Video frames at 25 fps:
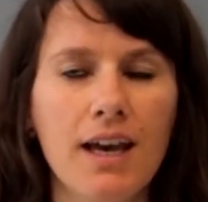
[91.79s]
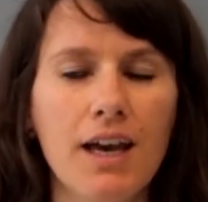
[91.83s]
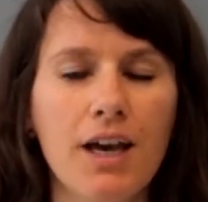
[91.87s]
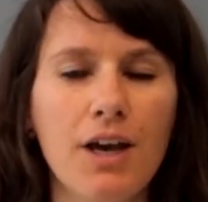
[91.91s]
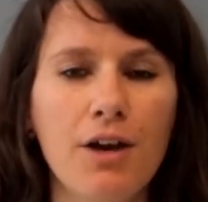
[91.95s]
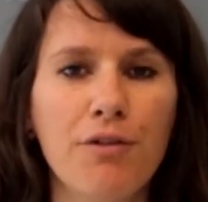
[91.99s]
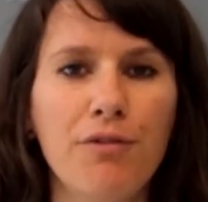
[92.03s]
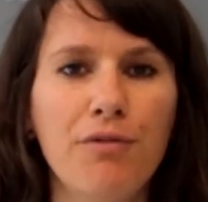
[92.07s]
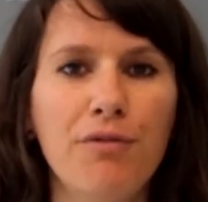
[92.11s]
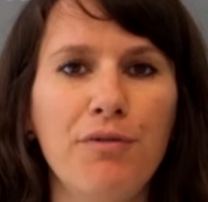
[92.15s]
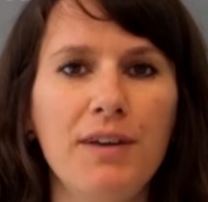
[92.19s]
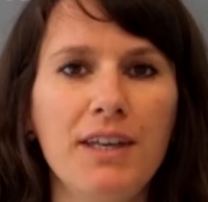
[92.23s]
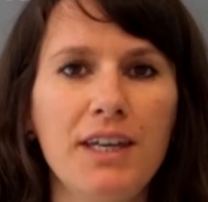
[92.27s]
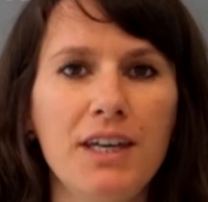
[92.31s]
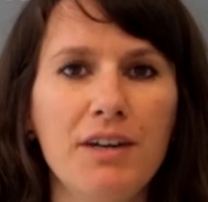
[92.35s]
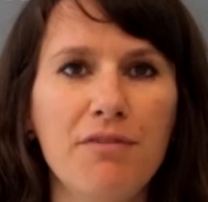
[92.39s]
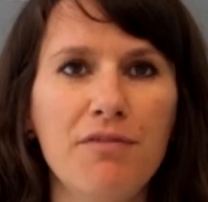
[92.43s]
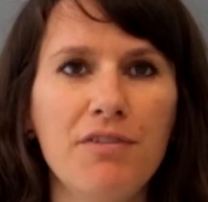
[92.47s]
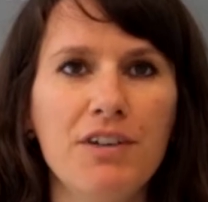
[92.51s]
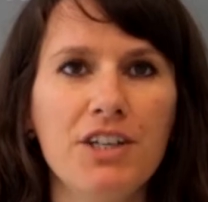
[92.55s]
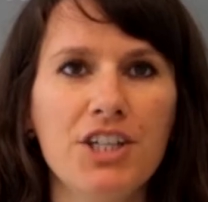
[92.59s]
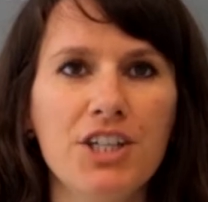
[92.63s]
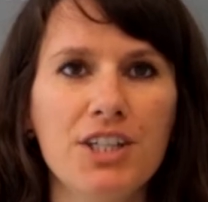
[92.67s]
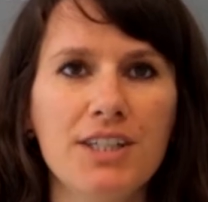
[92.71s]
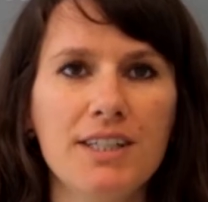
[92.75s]
a feed
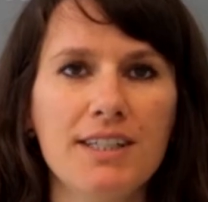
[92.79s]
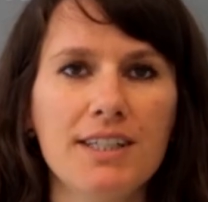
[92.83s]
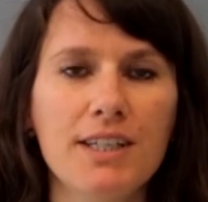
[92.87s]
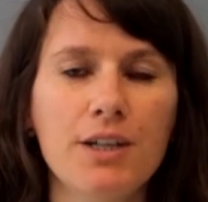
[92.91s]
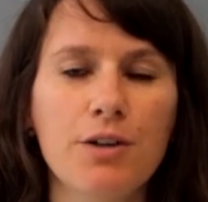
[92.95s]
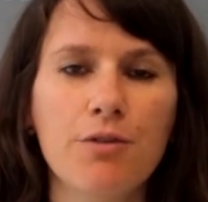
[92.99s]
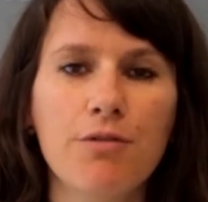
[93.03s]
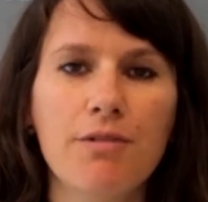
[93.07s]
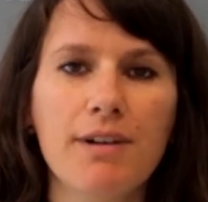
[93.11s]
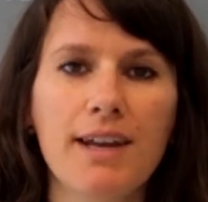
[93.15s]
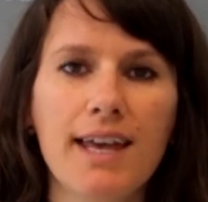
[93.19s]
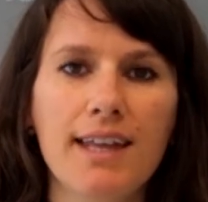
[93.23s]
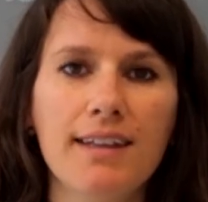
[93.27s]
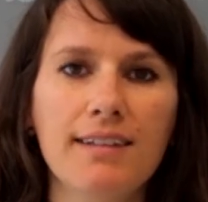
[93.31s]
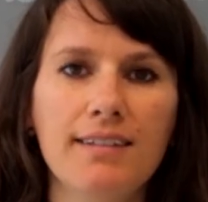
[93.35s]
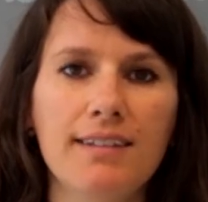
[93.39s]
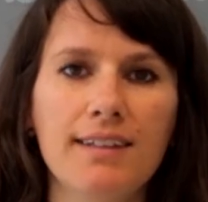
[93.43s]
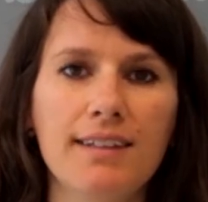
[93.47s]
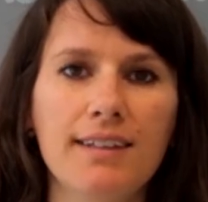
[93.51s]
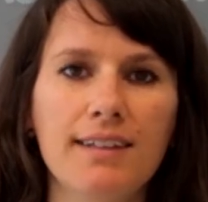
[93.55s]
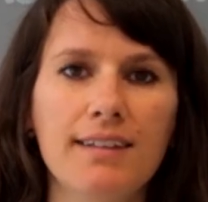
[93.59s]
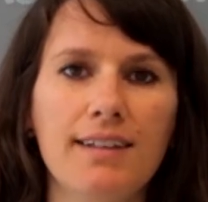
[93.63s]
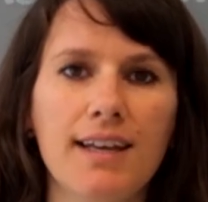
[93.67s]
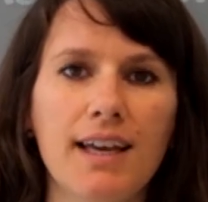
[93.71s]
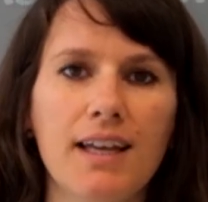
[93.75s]

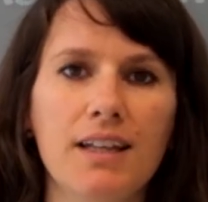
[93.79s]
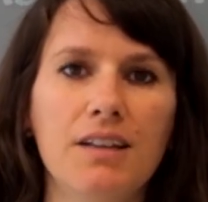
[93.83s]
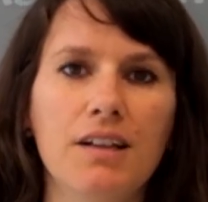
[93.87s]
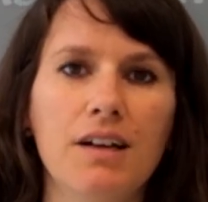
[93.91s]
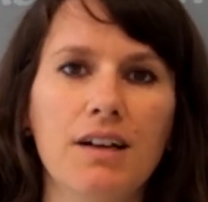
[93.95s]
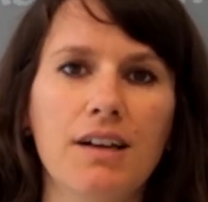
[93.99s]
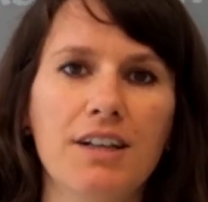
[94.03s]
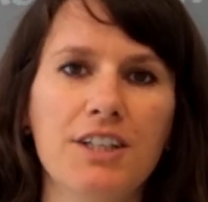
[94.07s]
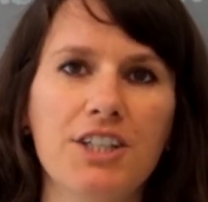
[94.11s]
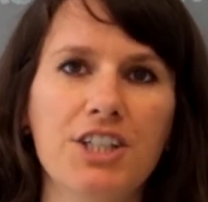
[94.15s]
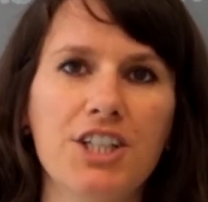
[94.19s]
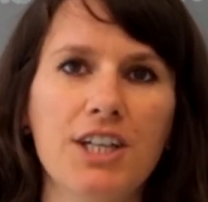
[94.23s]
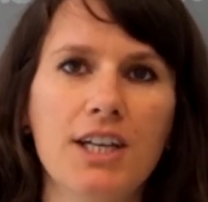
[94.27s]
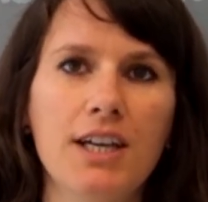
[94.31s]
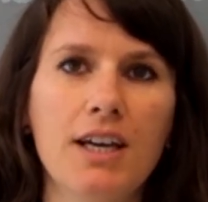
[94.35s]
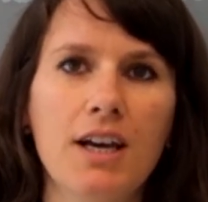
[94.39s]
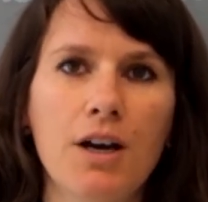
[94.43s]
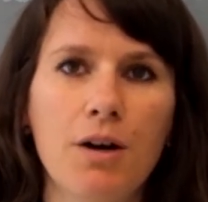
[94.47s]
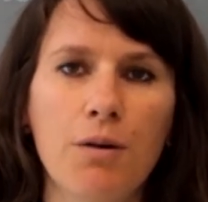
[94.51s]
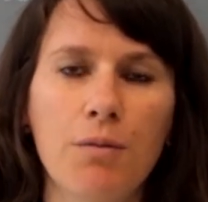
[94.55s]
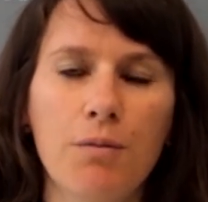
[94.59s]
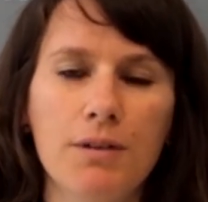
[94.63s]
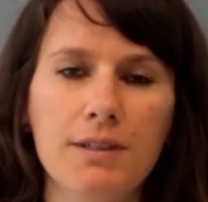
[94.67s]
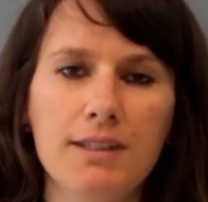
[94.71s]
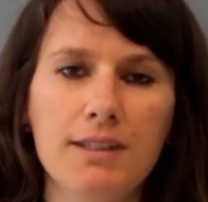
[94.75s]
efficiency-oriented technology was